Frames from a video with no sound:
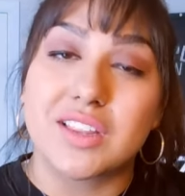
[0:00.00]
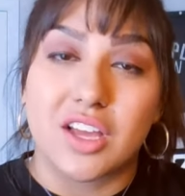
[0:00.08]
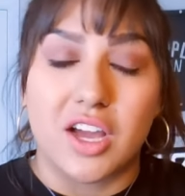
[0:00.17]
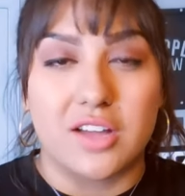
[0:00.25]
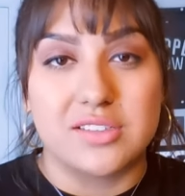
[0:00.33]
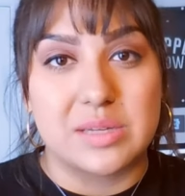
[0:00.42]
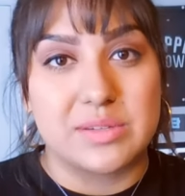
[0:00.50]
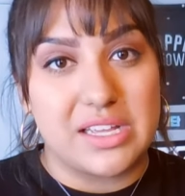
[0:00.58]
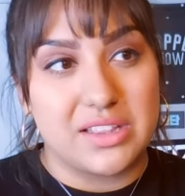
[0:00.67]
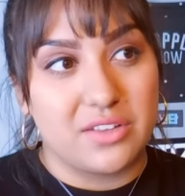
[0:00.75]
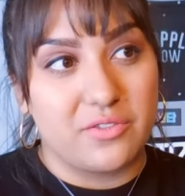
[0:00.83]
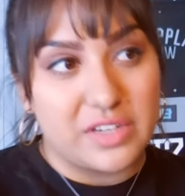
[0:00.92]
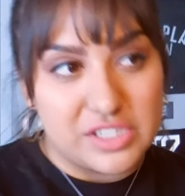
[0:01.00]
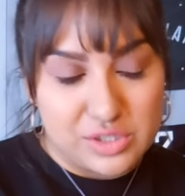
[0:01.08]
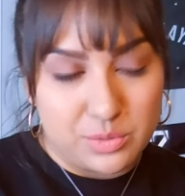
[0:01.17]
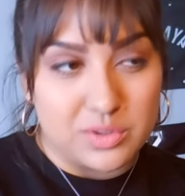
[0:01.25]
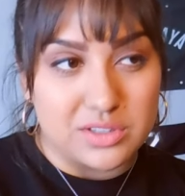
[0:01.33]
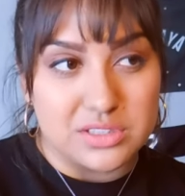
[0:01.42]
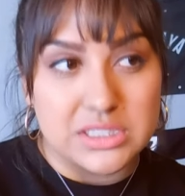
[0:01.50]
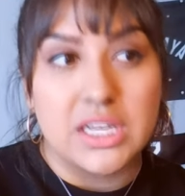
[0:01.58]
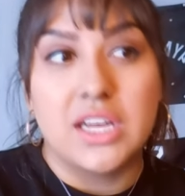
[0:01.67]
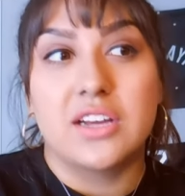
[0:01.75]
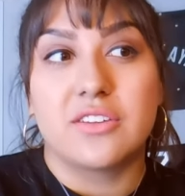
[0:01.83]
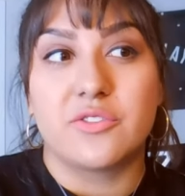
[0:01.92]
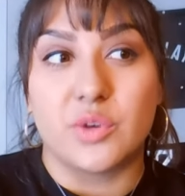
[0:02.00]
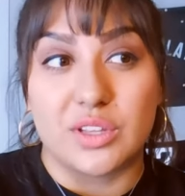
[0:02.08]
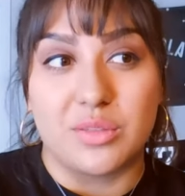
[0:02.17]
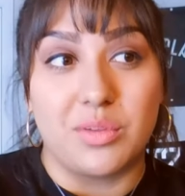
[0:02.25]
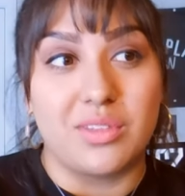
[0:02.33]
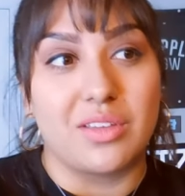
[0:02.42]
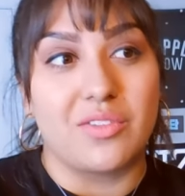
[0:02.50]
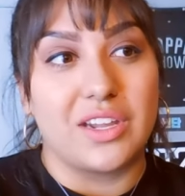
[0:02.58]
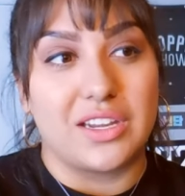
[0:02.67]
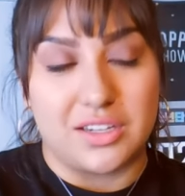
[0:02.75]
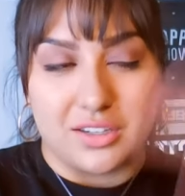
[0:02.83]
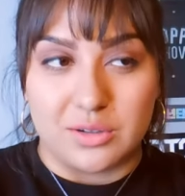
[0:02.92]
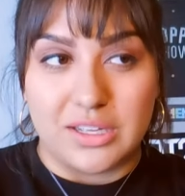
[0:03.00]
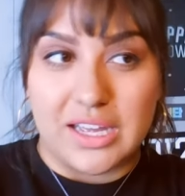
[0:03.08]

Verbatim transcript: the concept and the visuals for the music video